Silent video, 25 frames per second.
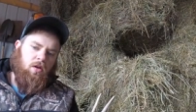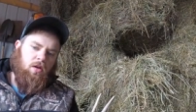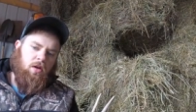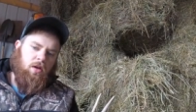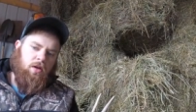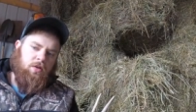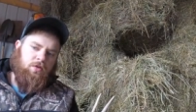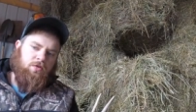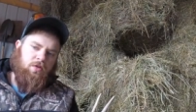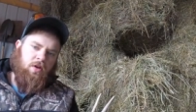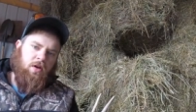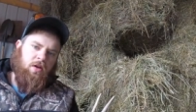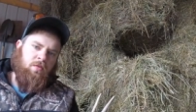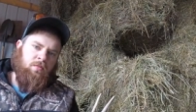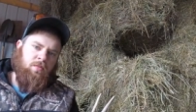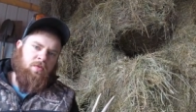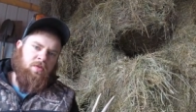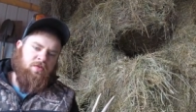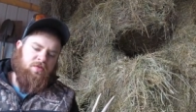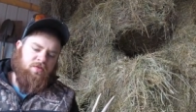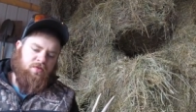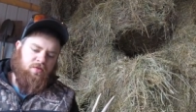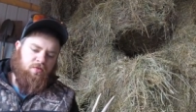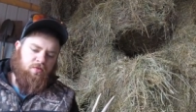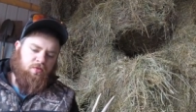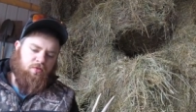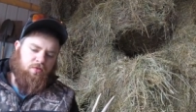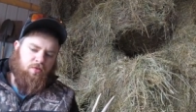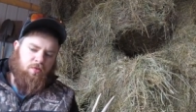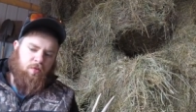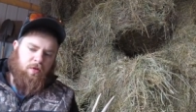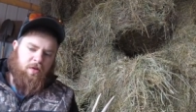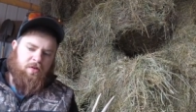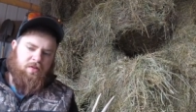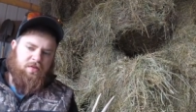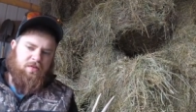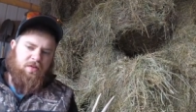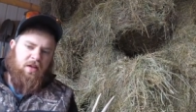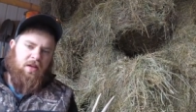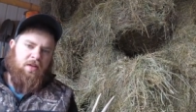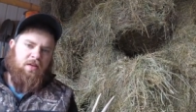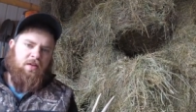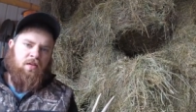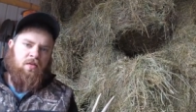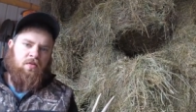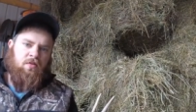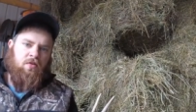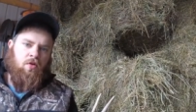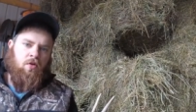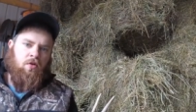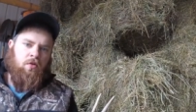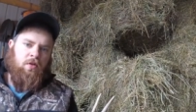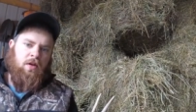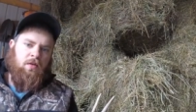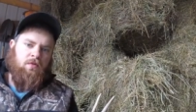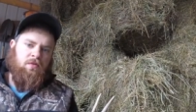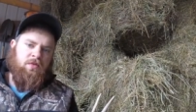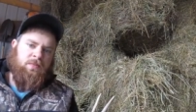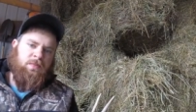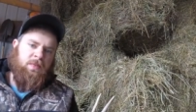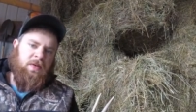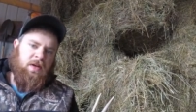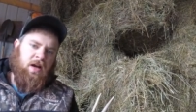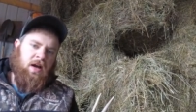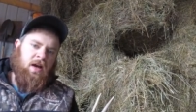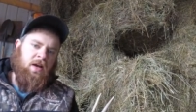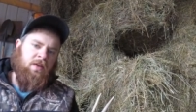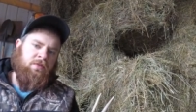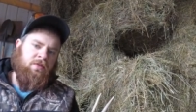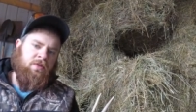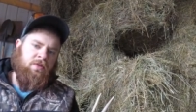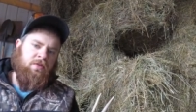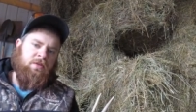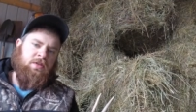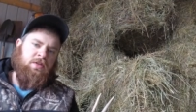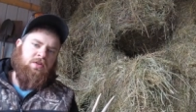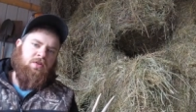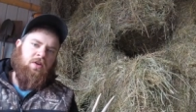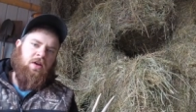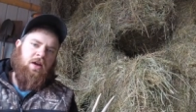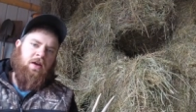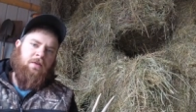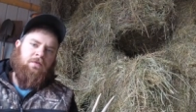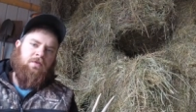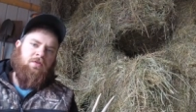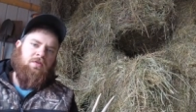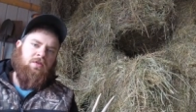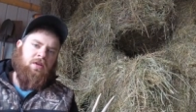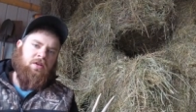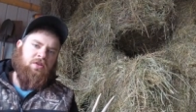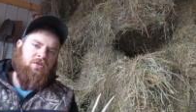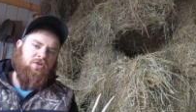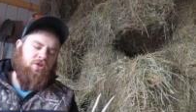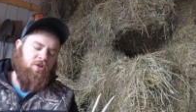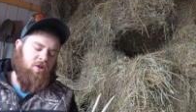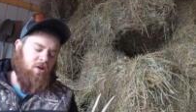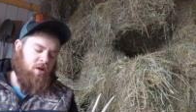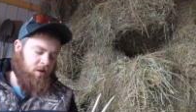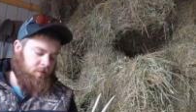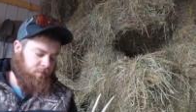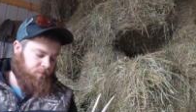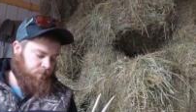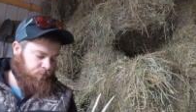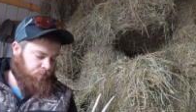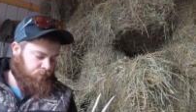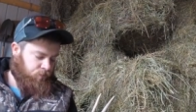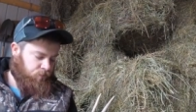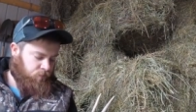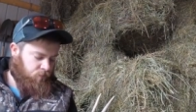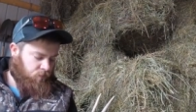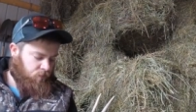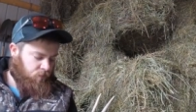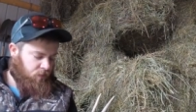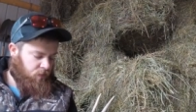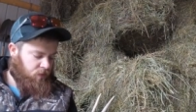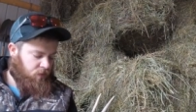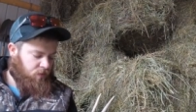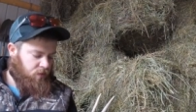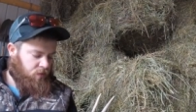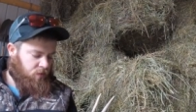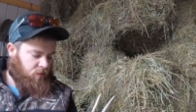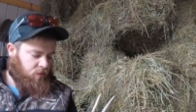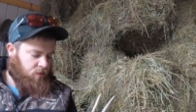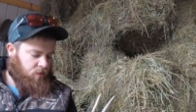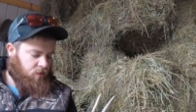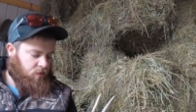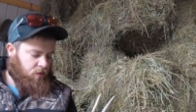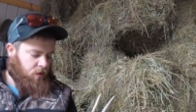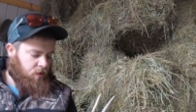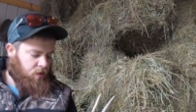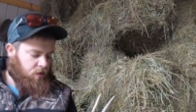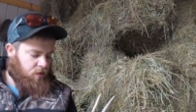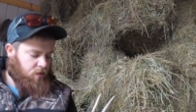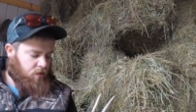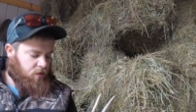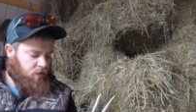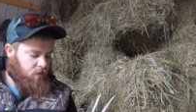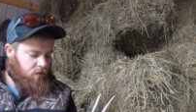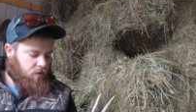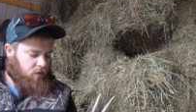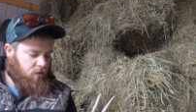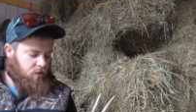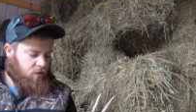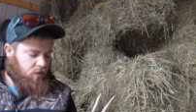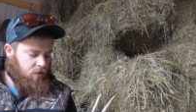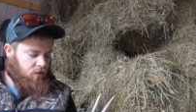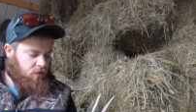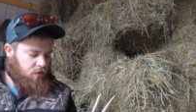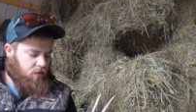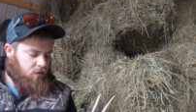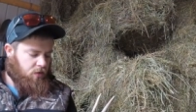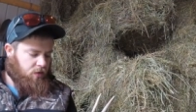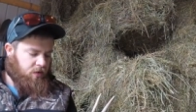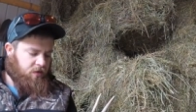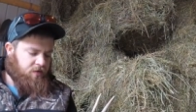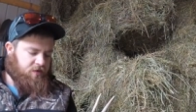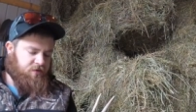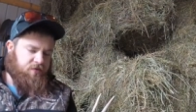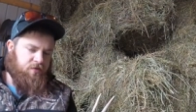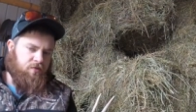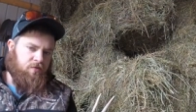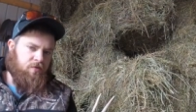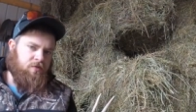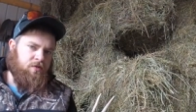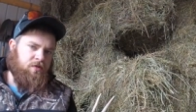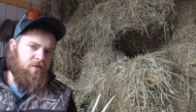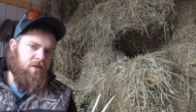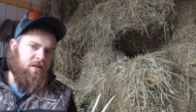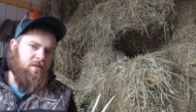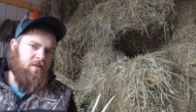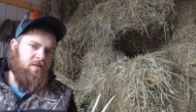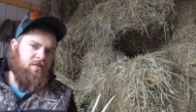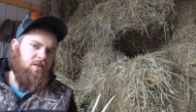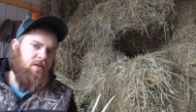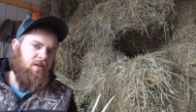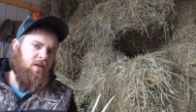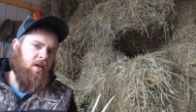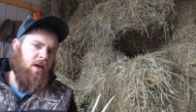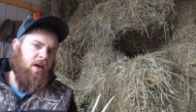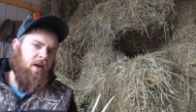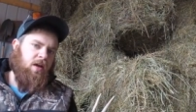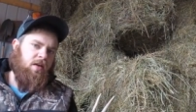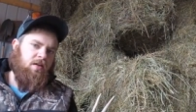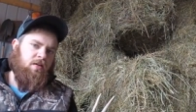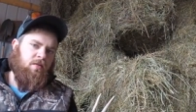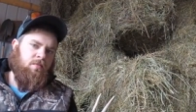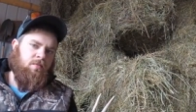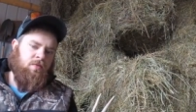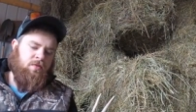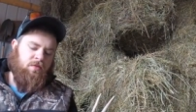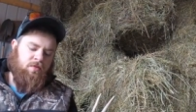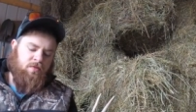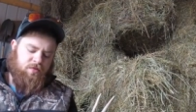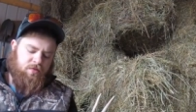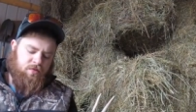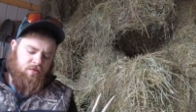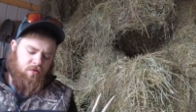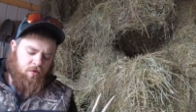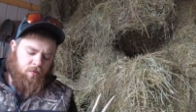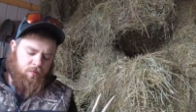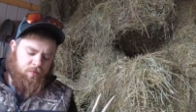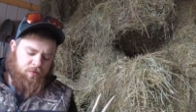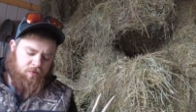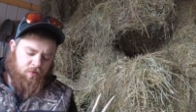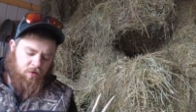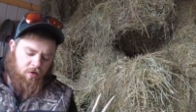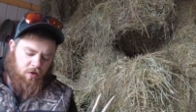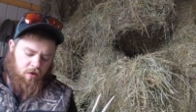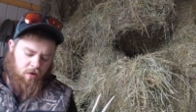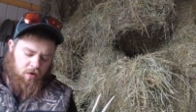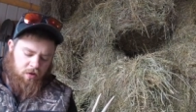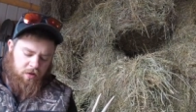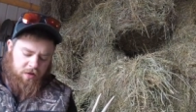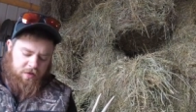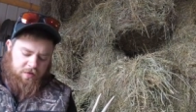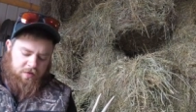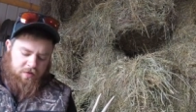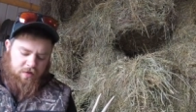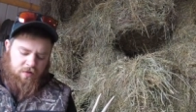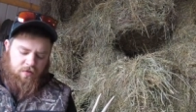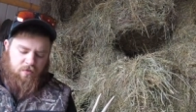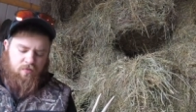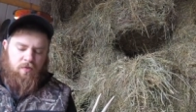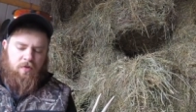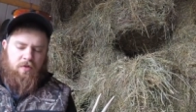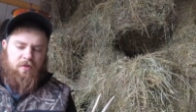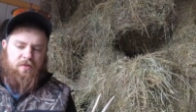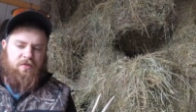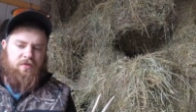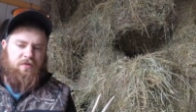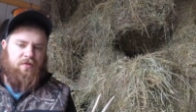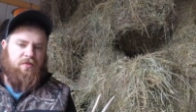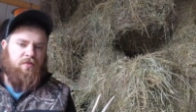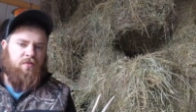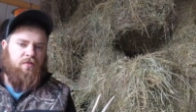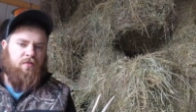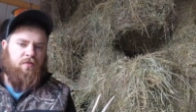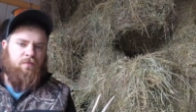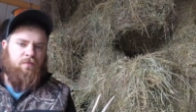and try to miss two twigs that I didn't know that was behind there until after I shot. And as soon as I had him in the scopes, all I did was